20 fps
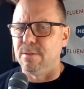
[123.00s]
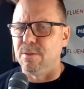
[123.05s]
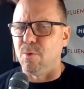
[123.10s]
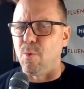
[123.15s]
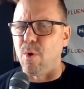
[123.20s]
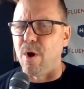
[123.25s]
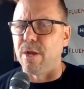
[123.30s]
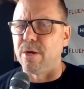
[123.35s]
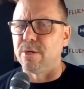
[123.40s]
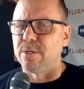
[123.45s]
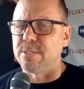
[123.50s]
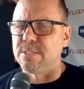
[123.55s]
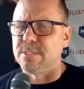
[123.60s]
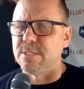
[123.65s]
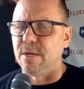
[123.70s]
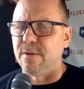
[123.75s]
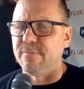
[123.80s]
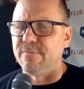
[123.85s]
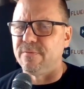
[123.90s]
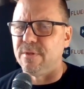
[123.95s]
The water
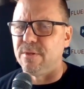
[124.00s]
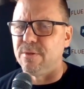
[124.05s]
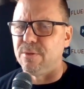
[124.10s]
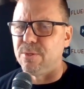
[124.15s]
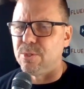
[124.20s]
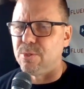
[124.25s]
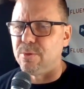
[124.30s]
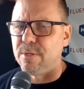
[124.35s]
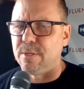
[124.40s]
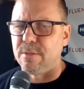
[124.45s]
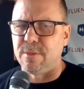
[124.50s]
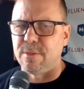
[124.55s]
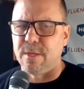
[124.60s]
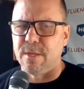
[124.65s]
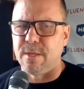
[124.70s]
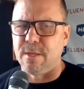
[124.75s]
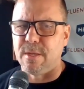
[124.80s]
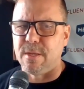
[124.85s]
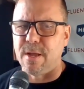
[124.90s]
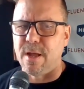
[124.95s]
itself didn't do
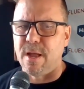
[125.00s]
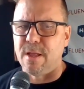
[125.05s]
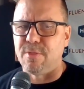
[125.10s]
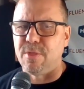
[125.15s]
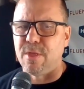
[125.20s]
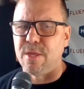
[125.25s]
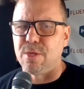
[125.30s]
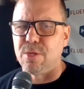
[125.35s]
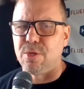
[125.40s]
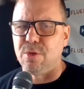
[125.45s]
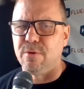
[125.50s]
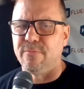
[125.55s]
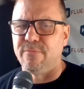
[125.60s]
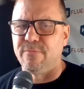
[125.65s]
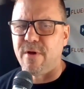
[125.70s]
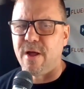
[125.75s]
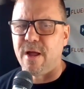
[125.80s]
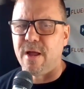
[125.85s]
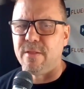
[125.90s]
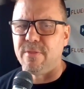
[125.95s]
anything. I think you'll
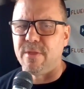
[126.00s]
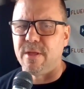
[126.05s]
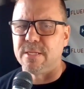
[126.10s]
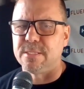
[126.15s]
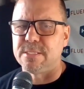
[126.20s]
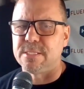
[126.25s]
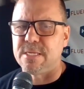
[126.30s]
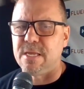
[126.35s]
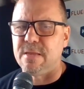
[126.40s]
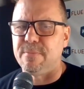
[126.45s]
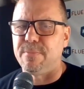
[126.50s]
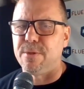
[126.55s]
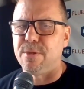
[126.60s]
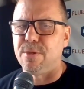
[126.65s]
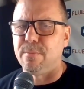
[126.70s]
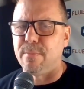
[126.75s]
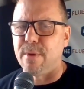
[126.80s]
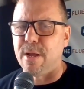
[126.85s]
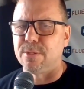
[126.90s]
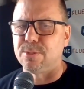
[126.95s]
find that it's keeping
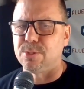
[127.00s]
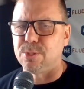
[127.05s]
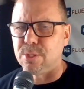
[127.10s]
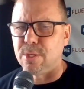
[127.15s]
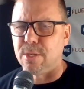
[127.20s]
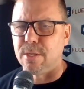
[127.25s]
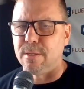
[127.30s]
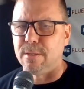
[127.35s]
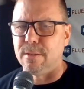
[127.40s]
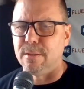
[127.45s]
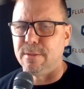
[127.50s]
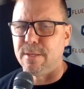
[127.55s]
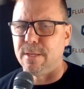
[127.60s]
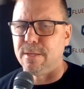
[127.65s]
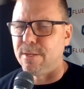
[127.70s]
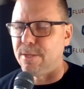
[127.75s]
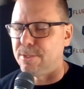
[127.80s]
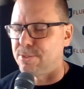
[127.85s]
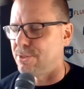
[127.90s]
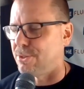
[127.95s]
your mouth shut
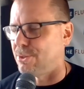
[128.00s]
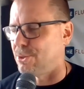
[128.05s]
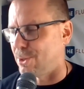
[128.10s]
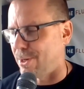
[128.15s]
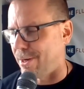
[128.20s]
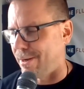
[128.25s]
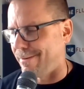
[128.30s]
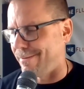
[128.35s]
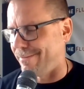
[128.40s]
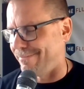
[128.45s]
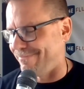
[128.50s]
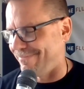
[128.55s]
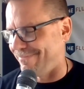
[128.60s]
that does the trick.